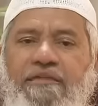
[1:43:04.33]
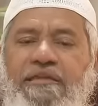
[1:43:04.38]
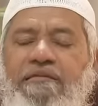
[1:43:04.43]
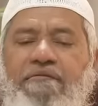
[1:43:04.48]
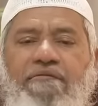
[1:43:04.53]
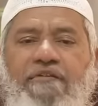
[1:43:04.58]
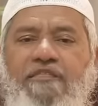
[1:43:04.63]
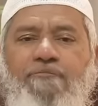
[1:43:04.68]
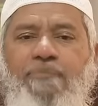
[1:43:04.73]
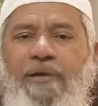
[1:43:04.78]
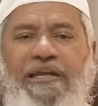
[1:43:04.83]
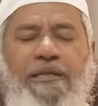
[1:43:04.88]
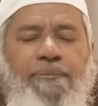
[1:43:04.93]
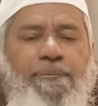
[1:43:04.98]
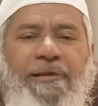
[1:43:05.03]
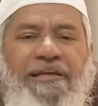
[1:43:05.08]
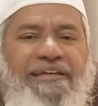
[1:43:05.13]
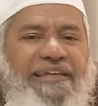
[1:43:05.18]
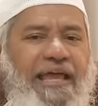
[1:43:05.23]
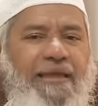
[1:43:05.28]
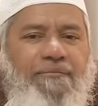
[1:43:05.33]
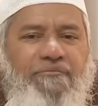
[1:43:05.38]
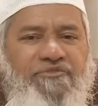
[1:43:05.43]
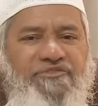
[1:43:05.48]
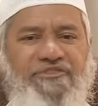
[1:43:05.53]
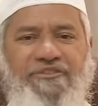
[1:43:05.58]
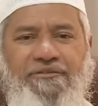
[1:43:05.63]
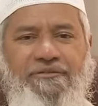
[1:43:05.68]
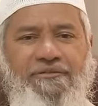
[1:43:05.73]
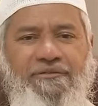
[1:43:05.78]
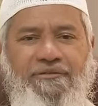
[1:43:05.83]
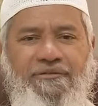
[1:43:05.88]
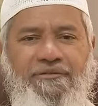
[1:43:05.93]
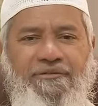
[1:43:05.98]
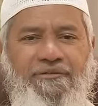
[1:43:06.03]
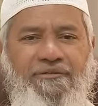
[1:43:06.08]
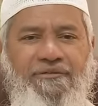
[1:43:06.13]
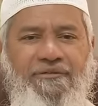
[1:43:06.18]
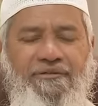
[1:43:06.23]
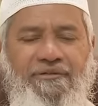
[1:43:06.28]
increased multiple times.
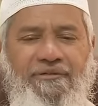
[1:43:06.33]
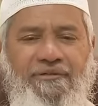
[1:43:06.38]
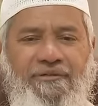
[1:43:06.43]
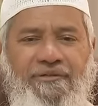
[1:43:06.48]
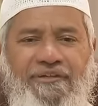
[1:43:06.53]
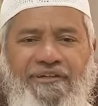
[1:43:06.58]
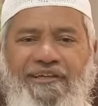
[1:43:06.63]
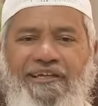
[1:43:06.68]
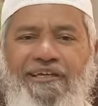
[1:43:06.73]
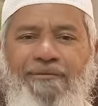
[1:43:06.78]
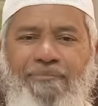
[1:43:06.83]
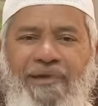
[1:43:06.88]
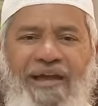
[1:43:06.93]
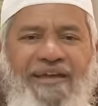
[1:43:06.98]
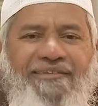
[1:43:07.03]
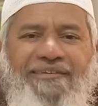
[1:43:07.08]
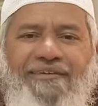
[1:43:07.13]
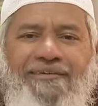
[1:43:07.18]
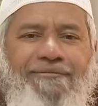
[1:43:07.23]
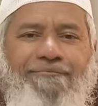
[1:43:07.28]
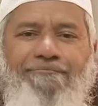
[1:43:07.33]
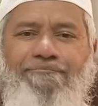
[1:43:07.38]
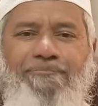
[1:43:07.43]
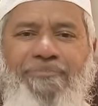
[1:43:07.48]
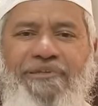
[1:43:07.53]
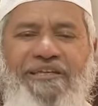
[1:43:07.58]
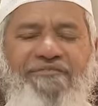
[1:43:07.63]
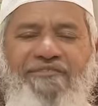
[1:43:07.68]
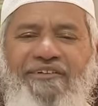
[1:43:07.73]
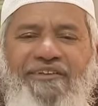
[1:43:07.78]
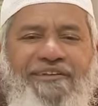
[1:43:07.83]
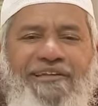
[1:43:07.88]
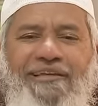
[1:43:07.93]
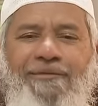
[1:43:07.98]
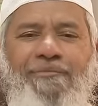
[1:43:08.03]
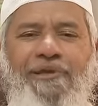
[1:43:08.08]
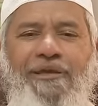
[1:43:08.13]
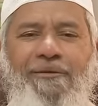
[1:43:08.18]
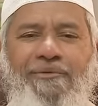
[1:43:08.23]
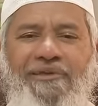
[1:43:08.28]
Imagine, previously
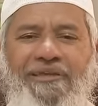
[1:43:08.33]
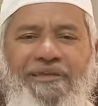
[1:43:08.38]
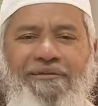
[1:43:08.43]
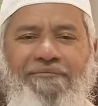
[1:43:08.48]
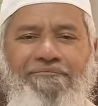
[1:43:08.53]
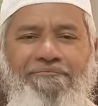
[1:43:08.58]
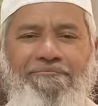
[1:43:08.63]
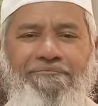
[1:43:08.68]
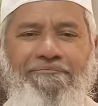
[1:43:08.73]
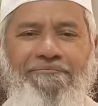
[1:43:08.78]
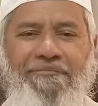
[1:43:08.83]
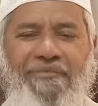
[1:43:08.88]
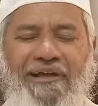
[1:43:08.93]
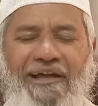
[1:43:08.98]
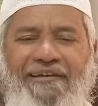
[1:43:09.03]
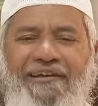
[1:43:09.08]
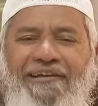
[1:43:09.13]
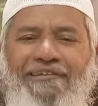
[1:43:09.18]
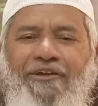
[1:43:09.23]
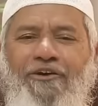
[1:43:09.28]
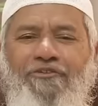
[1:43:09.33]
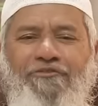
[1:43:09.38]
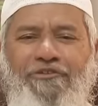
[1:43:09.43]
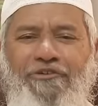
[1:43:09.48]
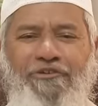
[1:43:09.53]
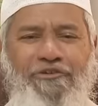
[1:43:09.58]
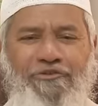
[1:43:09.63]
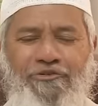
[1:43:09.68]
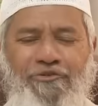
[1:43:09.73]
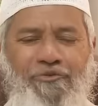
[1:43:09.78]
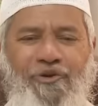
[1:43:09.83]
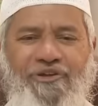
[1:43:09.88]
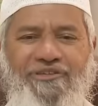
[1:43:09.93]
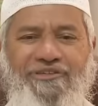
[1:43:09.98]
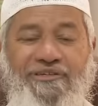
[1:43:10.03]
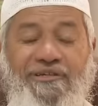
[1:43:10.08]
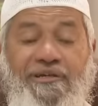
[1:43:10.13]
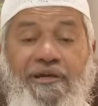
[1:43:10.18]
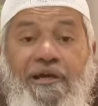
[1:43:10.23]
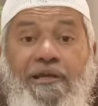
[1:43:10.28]
maybe 100,000 used to
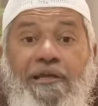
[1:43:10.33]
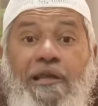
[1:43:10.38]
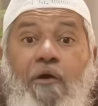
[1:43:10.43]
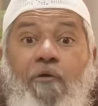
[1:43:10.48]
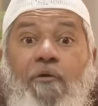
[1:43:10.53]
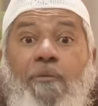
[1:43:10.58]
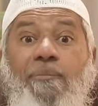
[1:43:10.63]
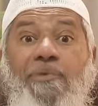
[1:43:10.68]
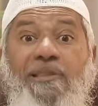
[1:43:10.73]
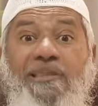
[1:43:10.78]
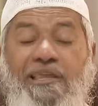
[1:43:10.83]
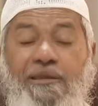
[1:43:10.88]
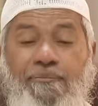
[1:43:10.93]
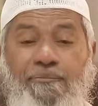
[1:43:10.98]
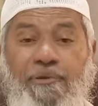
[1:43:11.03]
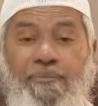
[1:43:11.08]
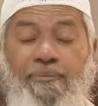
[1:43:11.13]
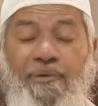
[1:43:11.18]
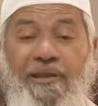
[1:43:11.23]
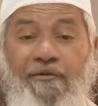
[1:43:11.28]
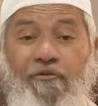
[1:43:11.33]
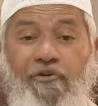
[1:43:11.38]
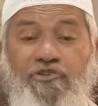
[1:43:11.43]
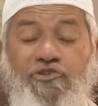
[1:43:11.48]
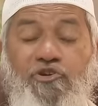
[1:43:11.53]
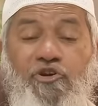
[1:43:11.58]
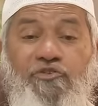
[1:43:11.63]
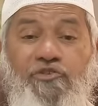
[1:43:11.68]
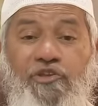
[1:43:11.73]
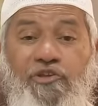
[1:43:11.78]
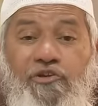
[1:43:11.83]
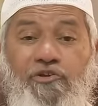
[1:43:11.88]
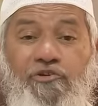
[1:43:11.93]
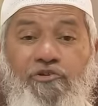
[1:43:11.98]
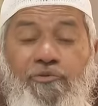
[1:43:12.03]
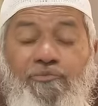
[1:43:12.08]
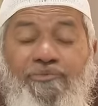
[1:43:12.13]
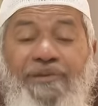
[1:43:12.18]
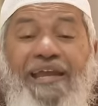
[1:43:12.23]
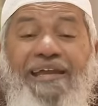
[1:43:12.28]
watch, now 1 million people are watching on the
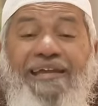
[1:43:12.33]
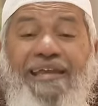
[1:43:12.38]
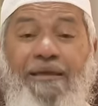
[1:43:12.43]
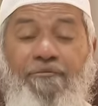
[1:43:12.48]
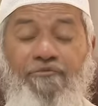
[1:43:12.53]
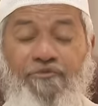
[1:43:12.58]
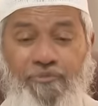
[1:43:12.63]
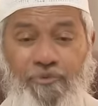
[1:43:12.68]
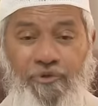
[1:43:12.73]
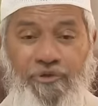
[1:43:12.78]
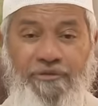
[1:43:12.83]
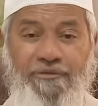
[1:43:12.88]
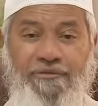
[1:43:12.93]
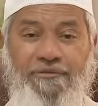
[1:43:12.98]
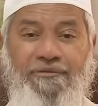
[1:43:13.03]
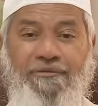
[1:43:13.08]
YouTube, 10 times more.